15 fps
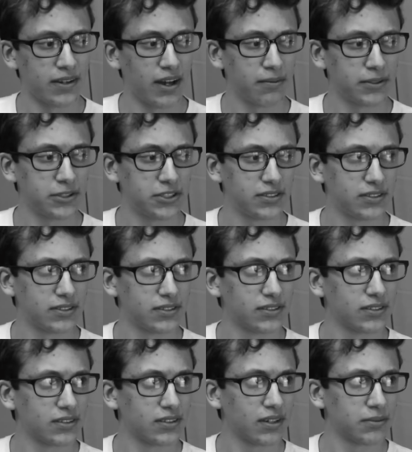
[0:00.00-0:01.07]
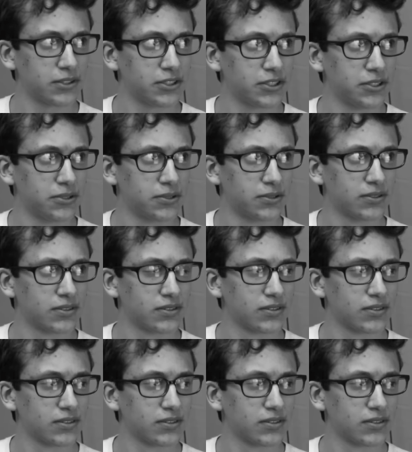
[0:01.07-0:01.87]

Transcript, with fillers: So Ian, how much? How much do you?